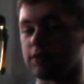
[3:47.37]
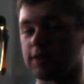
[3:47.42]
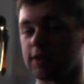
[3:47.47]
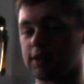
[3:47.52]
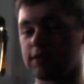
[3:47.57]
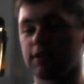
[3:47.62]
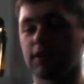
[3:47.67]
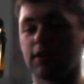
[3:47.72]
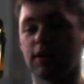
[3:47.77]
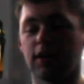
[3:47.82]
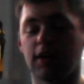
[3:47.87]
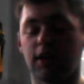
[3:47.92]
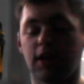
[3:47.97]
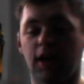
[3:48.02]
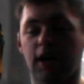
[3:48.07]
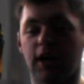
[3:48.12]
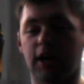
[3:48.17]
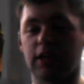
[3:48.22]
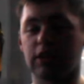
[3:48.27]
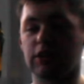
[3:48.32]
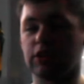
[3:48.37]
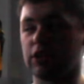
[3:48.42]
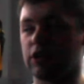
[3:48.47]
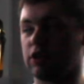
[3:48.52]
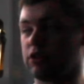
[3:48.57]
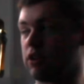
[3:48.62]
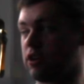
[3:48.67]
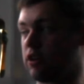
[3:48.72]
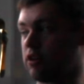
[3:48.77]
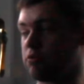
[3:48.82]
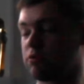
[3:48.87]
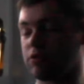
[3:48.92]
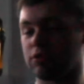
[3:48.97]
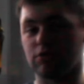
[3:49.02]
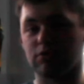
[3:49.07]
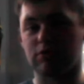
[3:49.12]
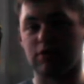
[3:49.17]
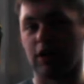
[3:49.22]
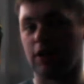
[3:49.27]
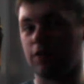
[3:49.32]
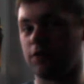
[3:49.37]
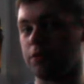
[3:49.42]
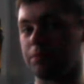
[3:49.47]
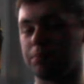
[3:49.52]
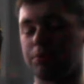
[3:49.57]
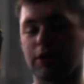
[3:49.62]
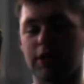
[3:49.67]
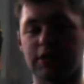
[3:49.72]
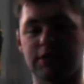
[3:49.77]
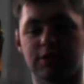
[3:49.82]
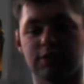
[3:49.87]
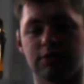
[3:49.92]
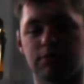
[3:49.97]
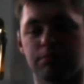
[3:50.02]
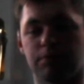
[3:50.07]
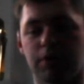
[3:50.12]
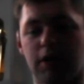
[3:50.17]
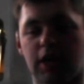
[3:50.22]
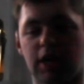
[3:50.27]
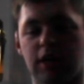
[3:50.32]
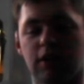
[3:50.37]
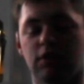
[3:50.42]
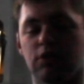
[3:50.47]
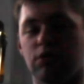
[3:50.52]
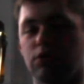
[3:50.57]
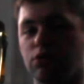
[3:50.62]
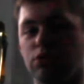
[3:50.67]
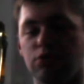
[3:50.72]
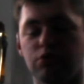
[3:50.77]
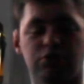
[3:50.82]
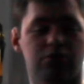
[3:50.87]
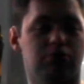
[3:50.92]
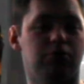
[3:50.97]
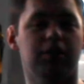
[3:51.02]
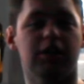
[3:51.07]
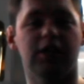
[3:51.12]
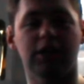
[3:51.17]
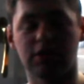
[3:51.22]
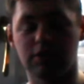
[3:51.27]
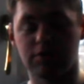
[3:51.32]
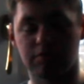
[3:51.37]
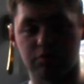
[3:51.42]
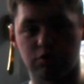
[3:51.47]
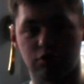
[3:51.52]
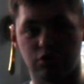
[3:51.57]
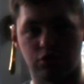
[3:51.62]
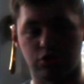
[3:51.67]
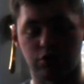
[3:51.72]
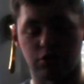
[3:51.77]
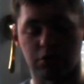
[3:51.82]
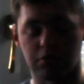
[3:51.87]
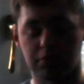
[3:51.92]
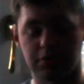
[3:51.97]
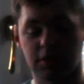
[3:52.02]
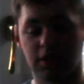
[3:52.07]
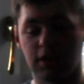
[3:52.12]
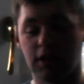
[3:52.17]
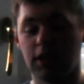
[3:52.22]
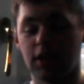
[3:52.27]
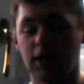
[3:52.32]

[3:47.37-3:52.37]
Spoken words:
of it. And then I would go to other places where Lochaber was shot,